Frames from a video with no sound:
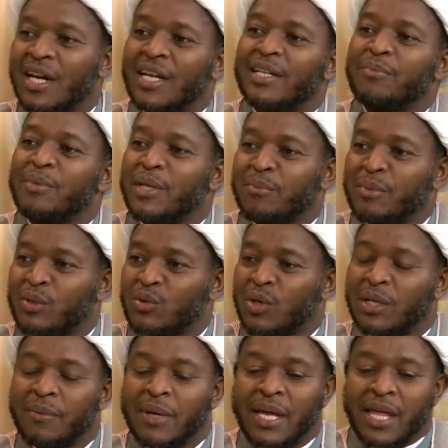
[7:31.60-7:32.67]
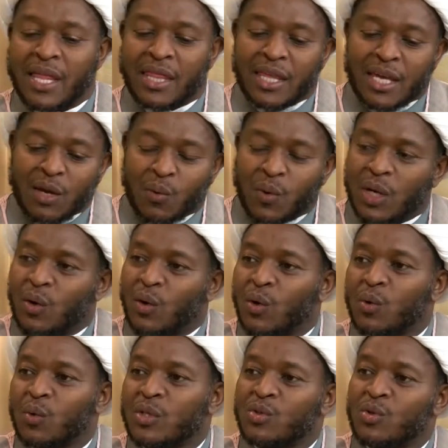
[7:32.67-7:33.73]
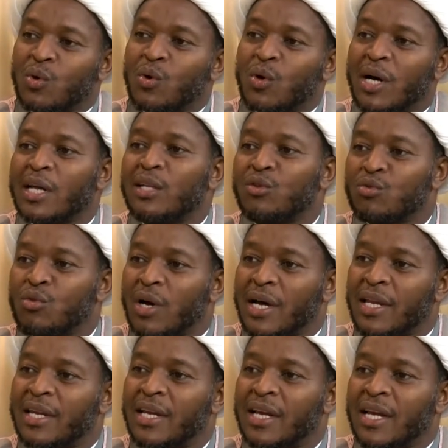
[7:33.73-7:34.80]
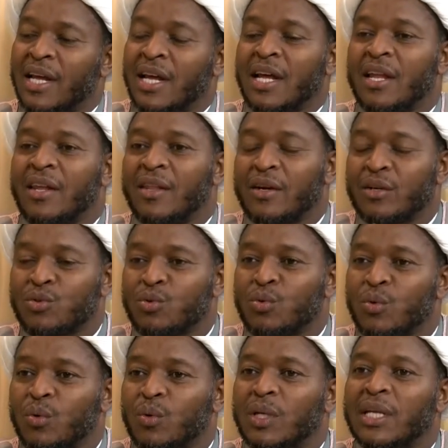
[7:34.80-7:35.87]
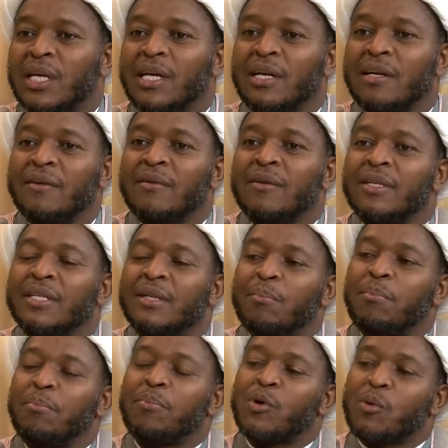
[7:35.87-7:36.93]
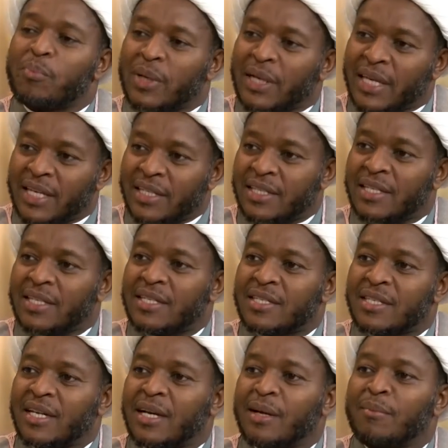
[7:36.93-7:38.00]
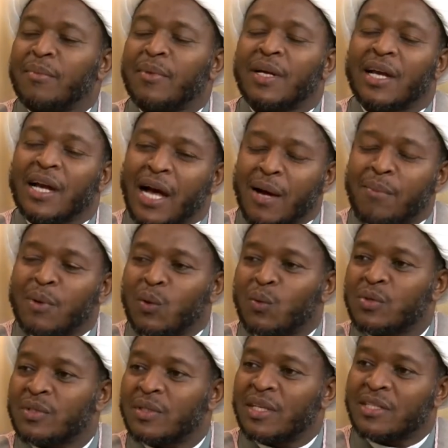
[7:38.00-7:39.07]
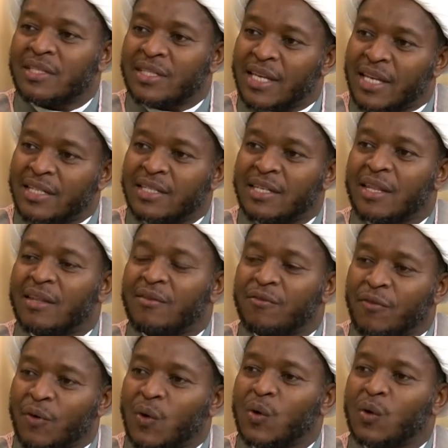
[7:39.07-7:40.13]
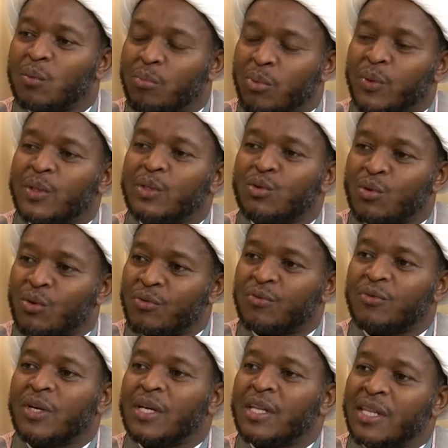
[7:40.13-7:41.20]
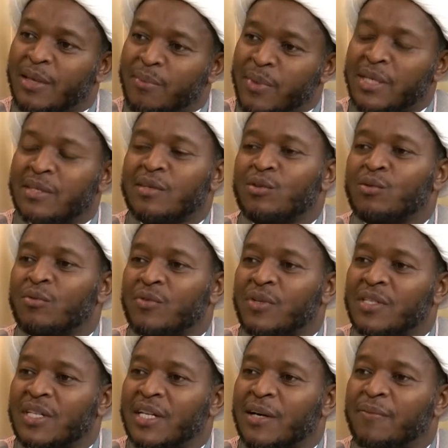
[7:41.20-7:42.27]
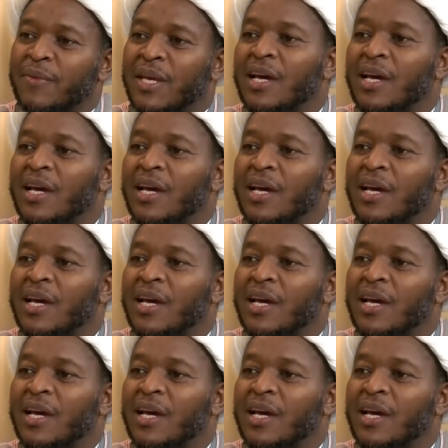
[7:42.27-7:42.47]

Ali bin Abi Talib. They will always go hand to hand. The Rasulullah propagated Islam. Kaaba was the center, the focal point of the message of Islam.